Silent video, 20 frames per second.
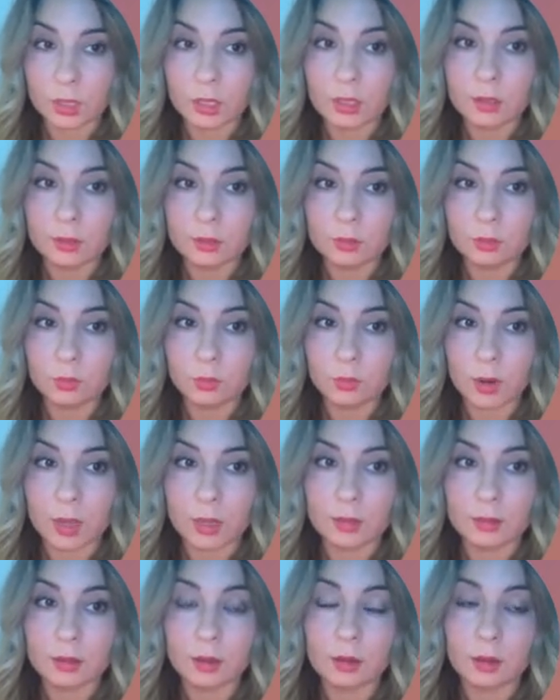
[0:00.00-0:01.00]
is
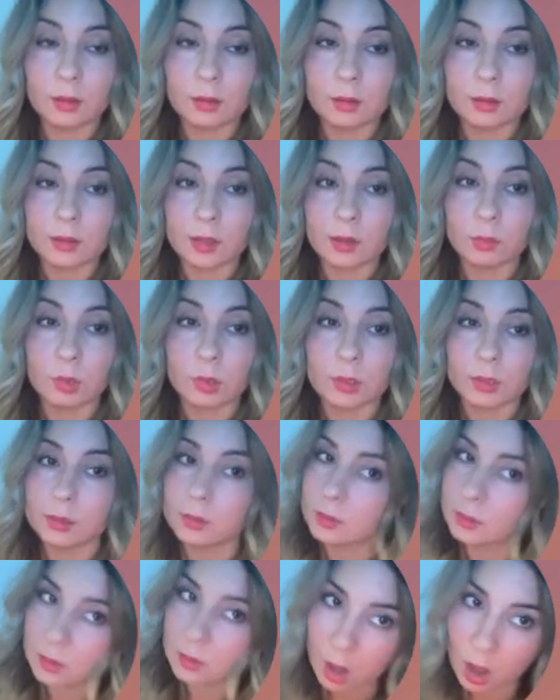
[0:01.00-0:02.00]
when there someone
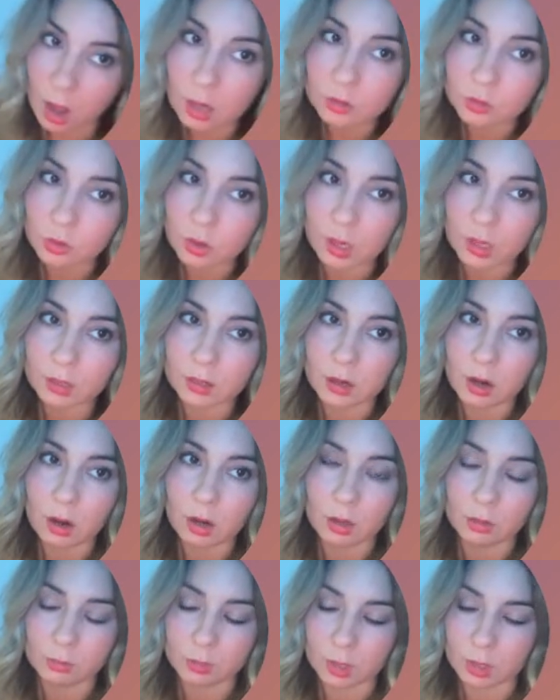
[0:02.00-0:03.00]
is not trying to
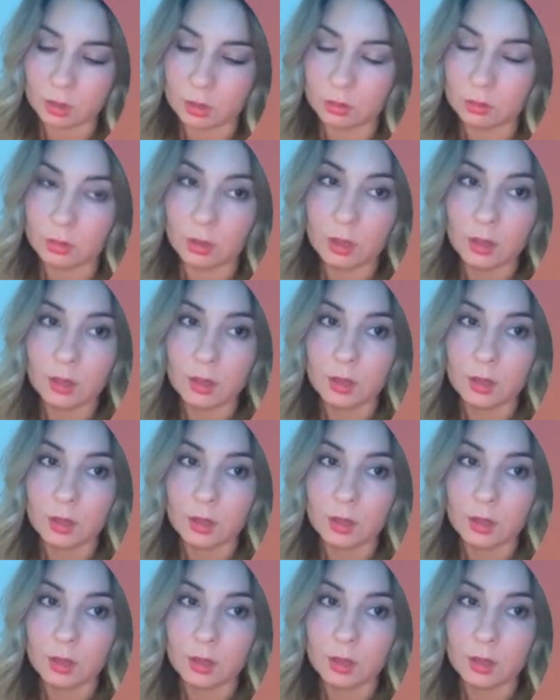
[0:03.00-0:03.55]
harm you